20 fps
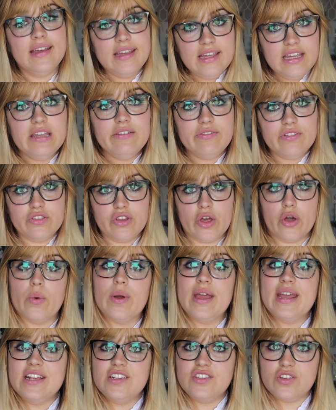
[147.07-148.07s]
even though
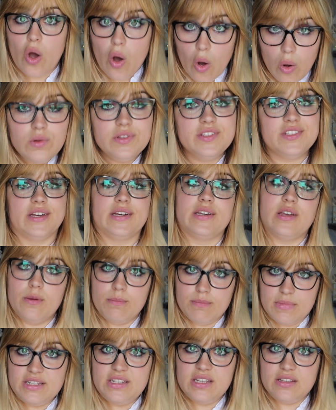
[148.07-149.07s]
his alter
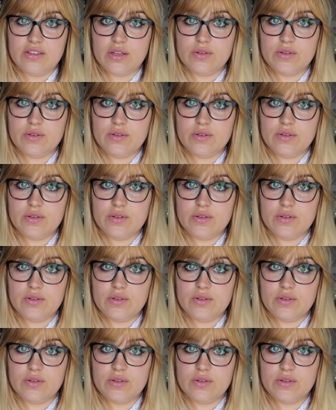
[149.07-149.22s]
committed